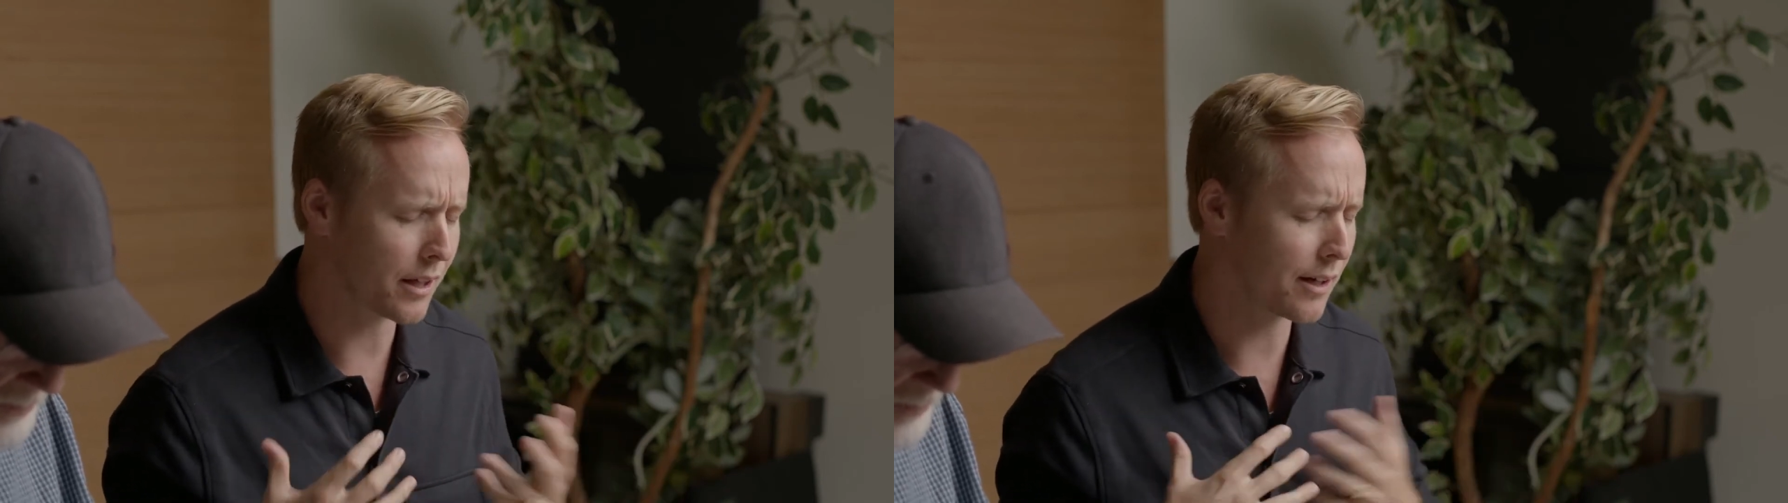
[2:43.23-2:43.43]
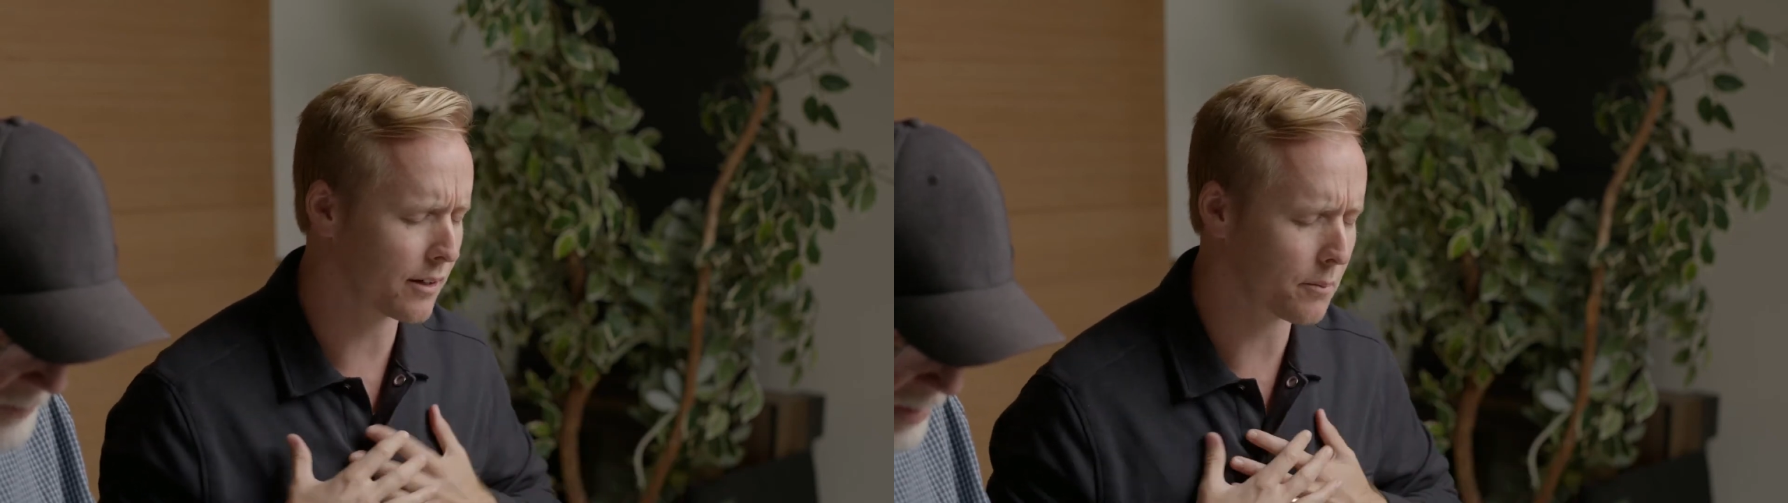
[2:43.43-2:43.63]

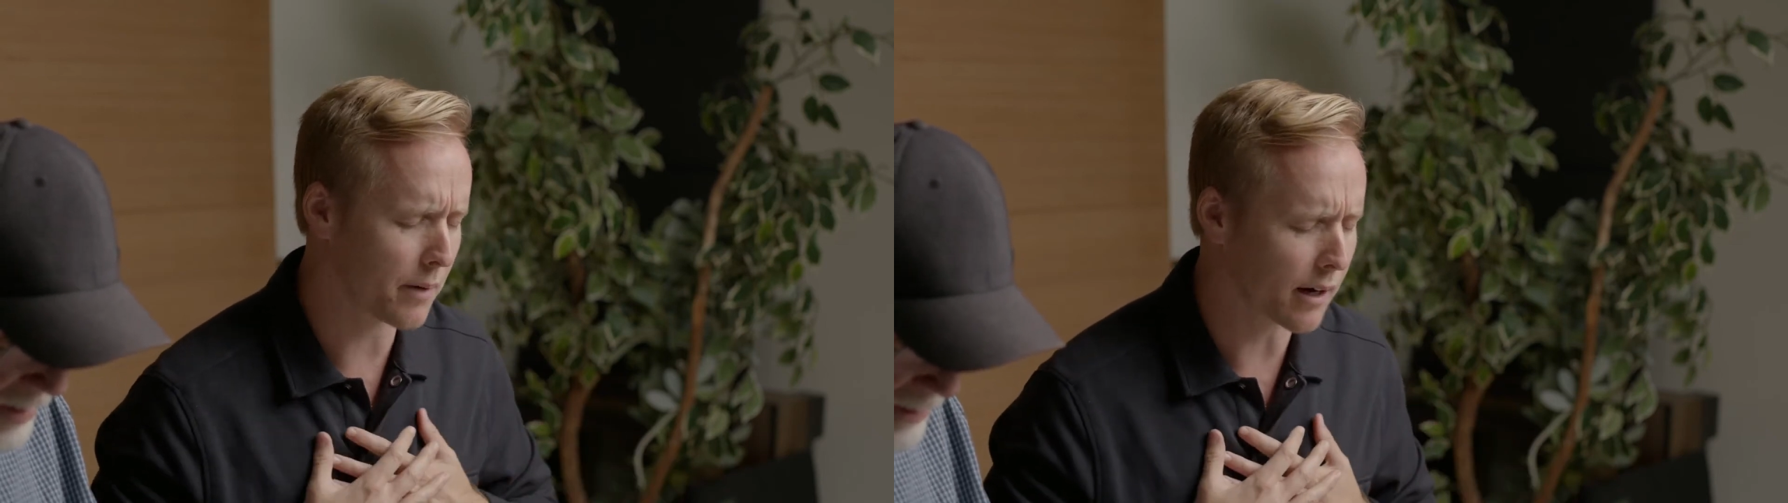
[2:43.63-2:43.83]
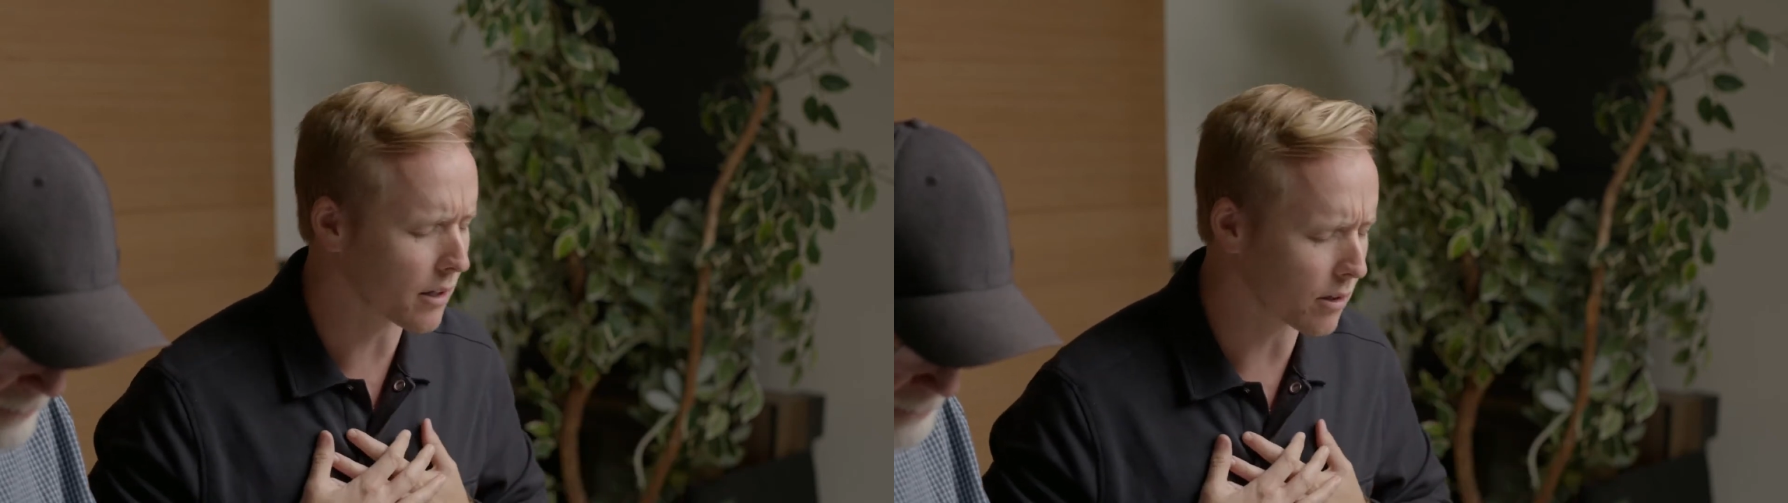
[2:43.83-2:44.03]
here in
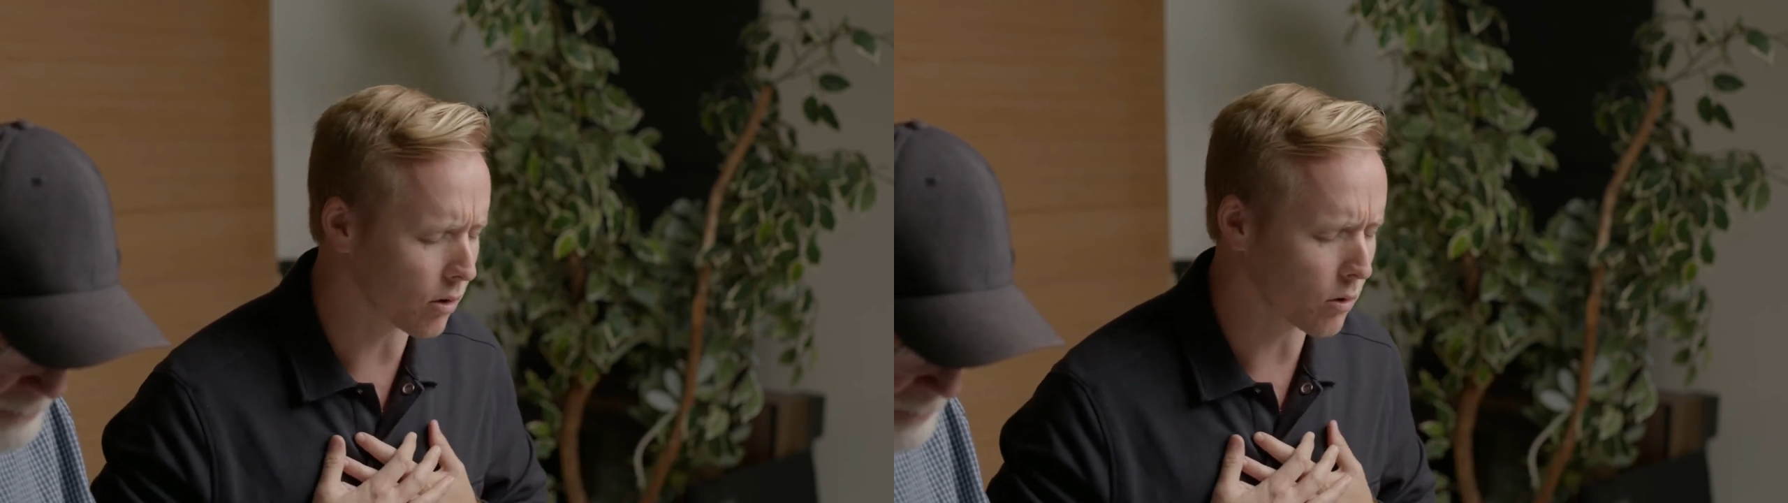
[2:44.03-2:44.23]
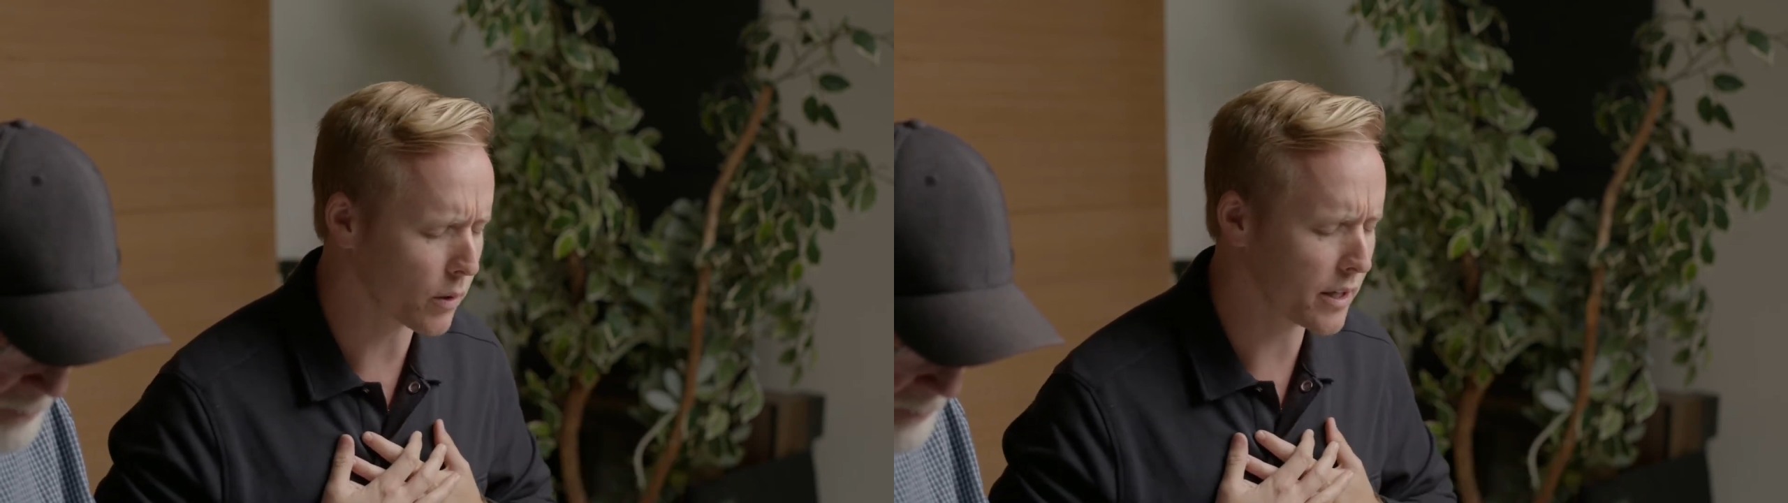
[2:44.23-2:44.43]
america
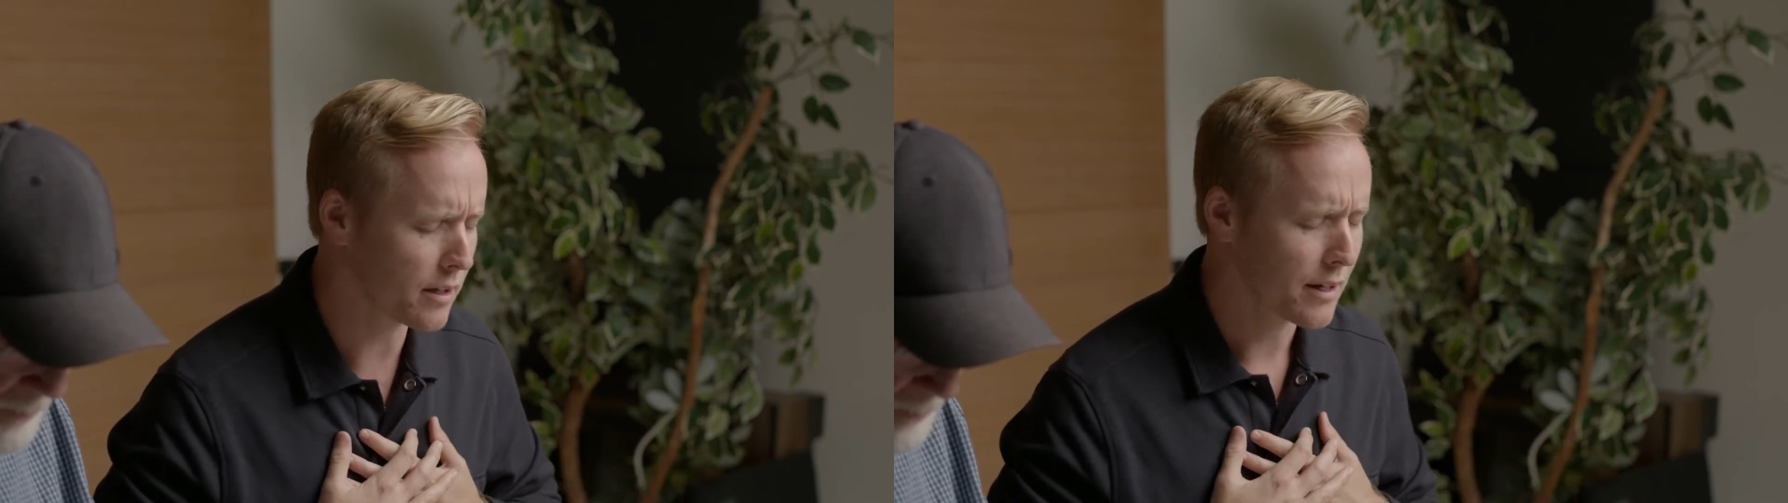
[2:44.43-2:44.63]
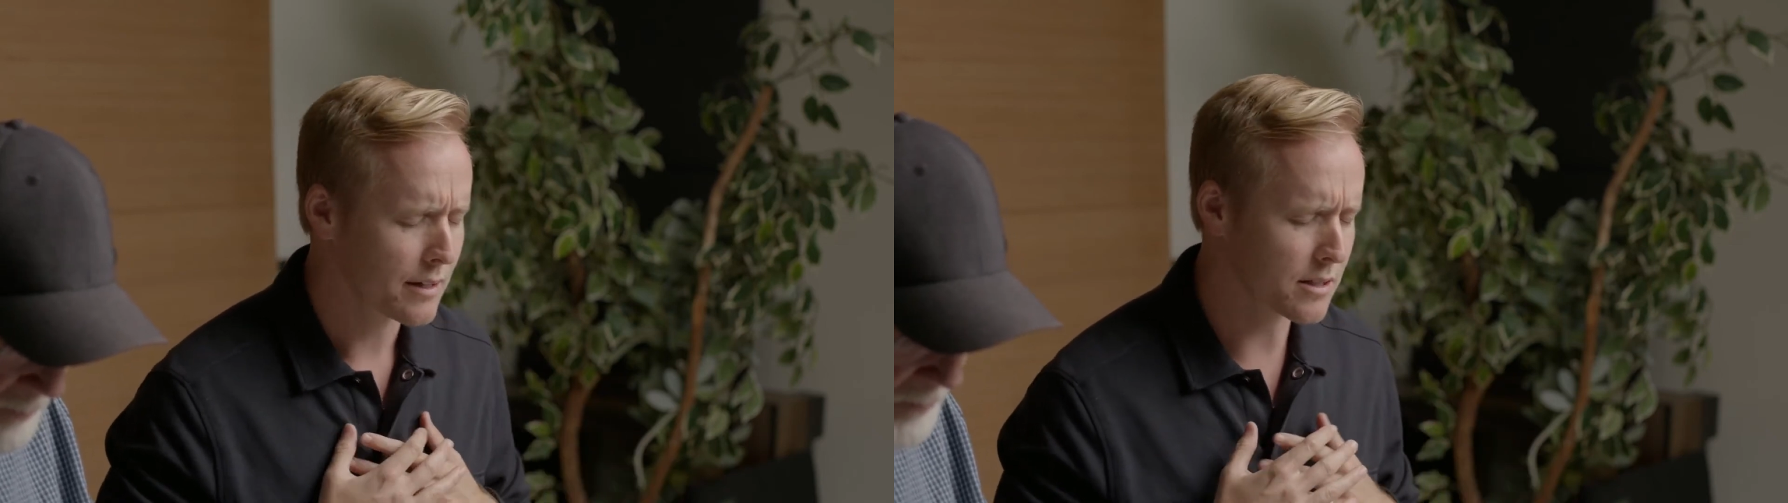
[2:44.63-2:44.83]
lord we
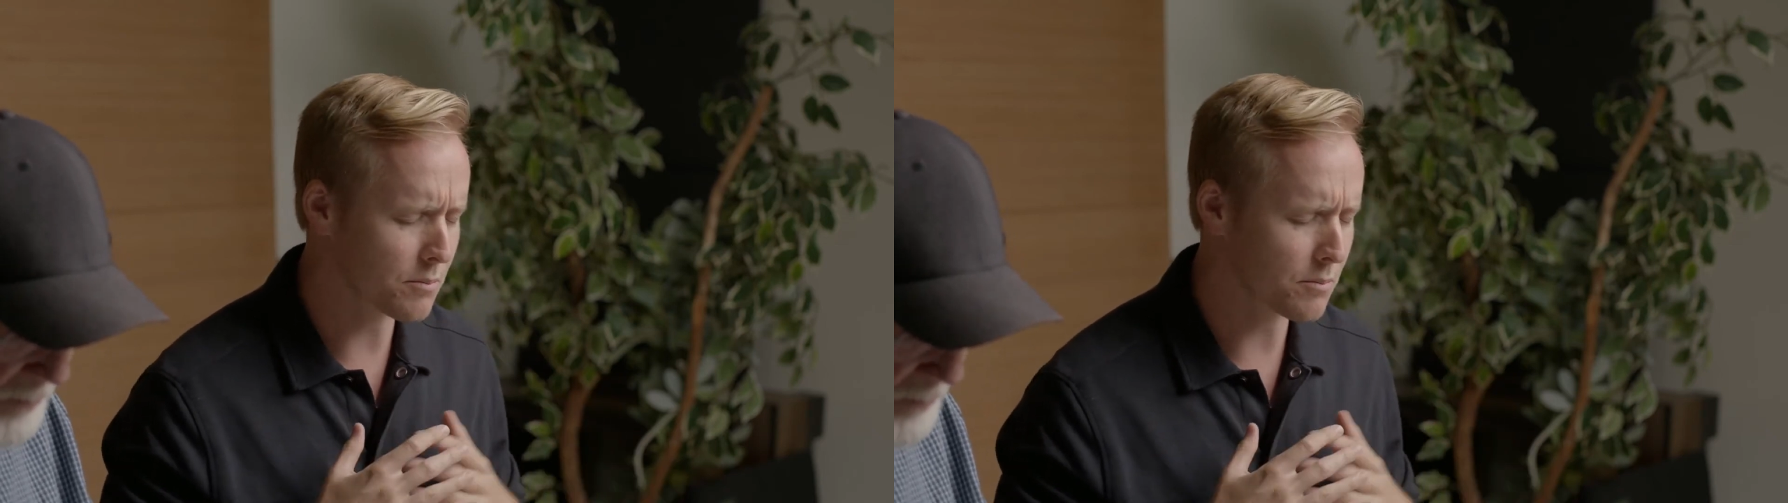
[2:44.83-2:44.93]
mm-hmm.